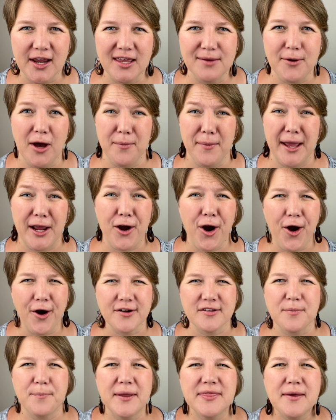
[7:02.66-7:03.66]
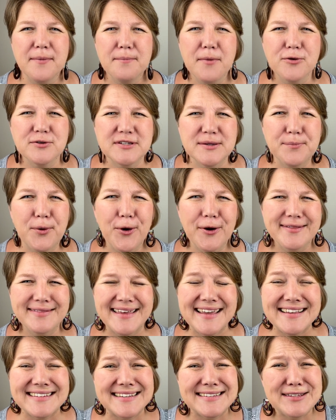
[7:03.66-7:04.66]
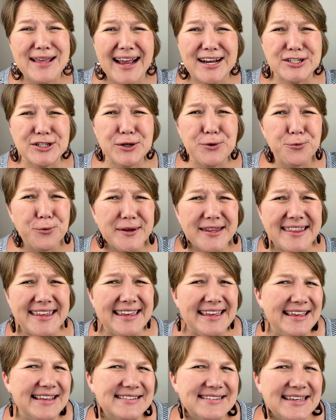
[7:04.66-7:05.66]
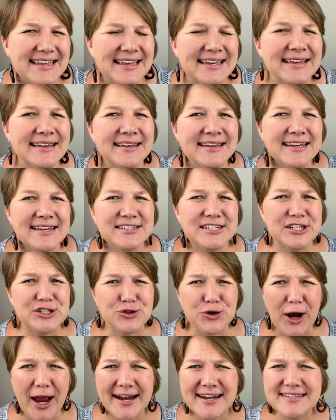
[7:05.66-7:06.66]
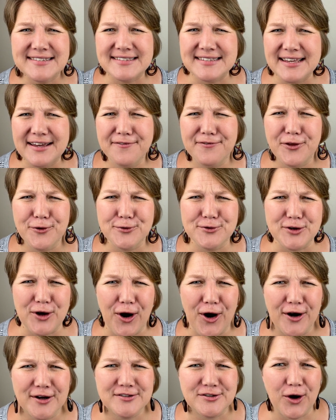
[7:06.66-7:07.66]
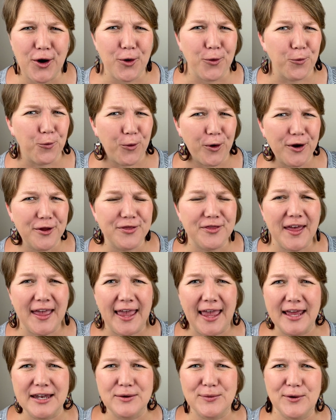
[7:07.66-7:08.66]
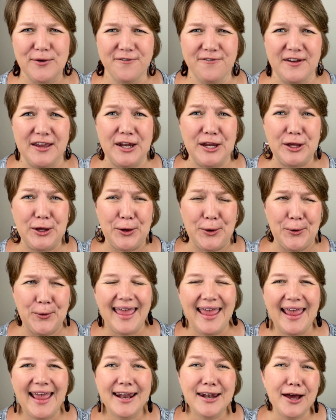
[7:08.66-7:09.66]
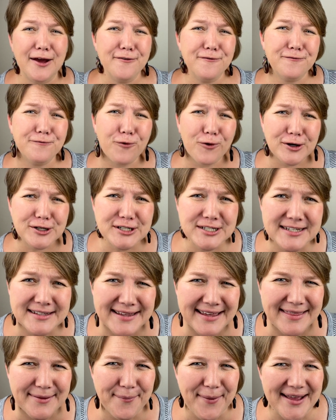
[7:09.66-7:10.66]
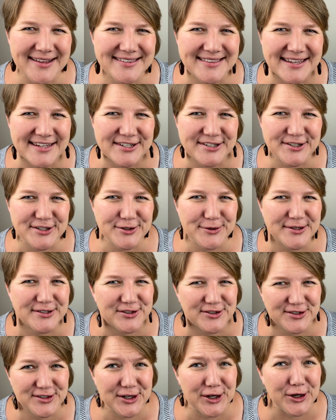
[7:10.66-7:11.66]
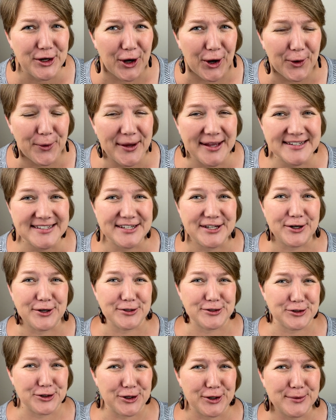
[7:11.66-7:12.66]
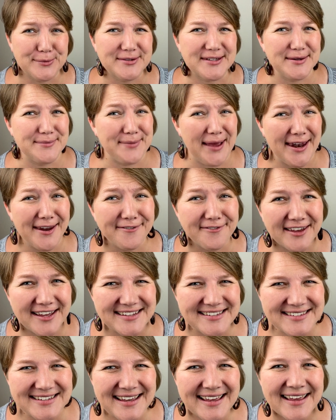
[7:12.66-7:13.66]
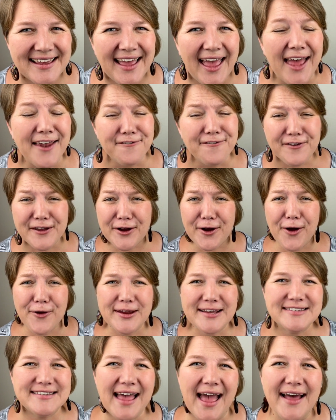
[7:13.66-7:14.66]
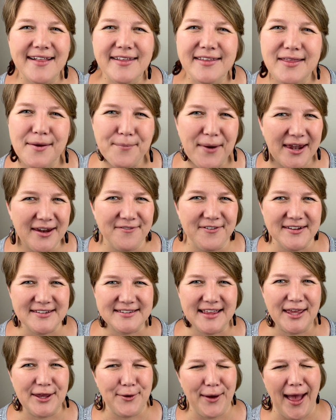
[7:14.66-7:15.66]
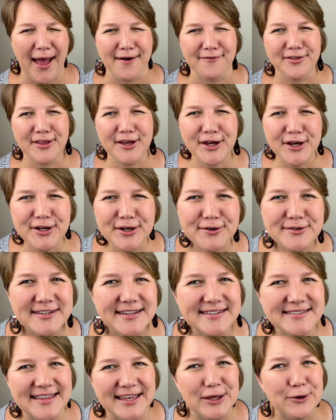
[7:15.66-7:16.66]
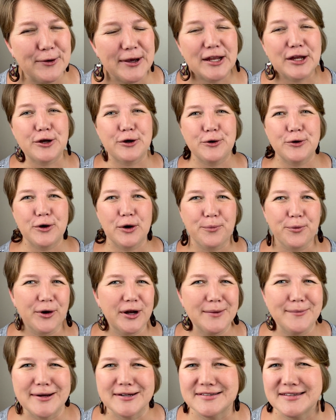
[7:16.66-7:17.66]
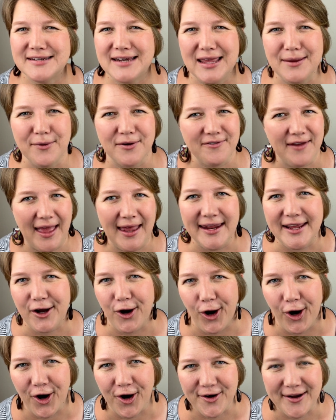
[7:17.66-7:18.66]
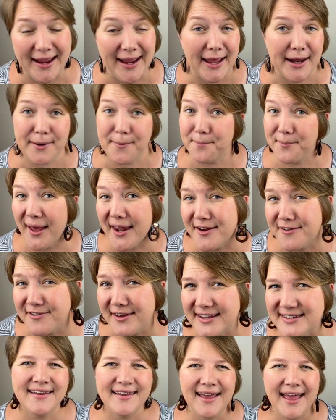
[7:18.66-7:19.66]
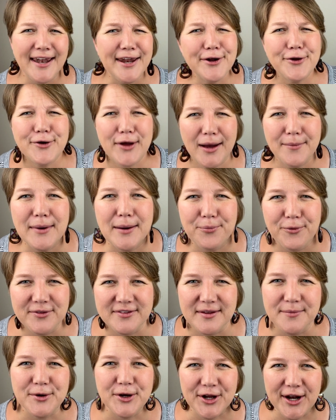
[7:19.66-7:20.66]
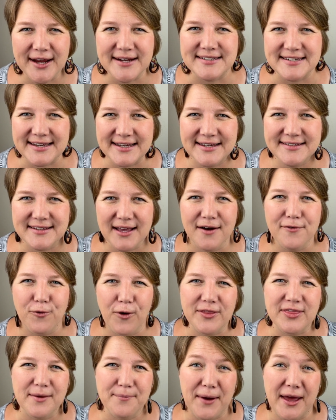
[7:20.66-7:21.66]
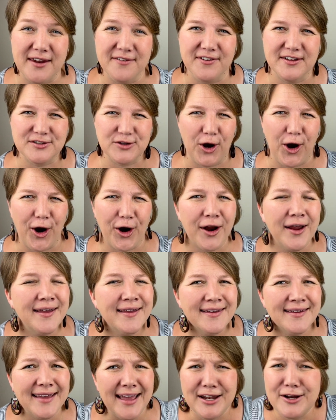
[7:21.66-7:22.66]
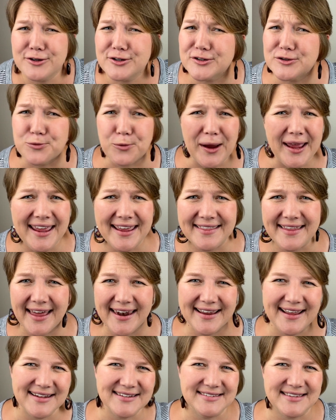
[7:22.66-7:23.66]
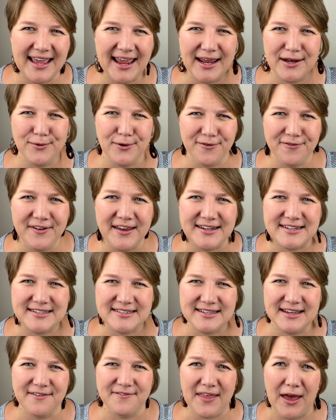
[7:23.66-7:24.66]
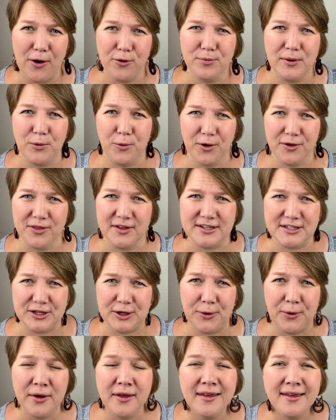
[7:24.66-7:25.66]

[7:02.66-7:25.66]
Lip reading: about my cards, but the most important thing is it's actually really easy to try to see if those cards are worth the annual fee to you. And unfortunately, the best thing to do is just to go into your terms and benefits and figure out exactly the benefits that you have. The good news is that you can Google pretty much the name of any card and benefits, and it'll come up with some good ideas of what the benefits are, and you're just weighing that against the annual fee to see if that would be worth it to you.